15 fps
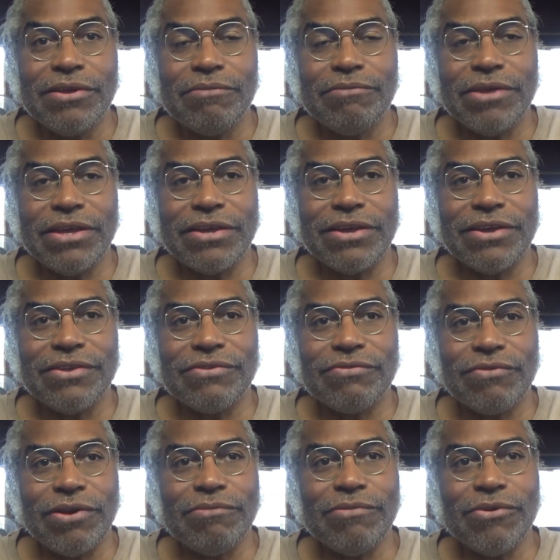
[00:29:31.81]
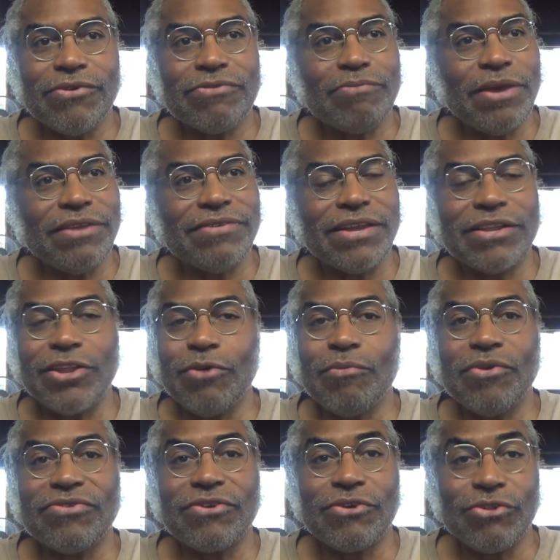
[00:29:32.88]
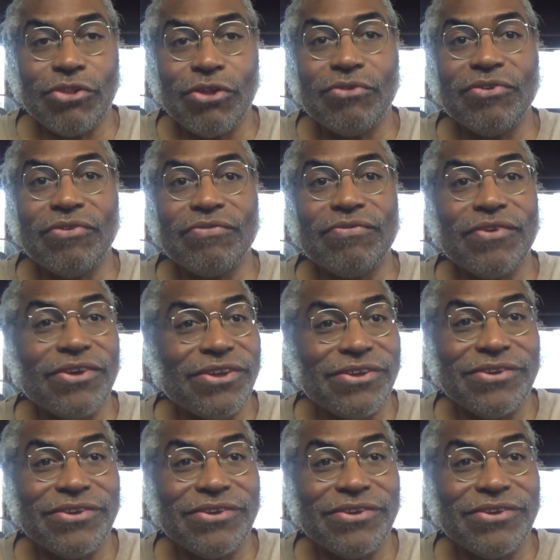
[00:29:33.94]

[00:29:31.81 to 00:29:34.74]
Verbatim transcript: Because Rumble is basically almost a clone of uh,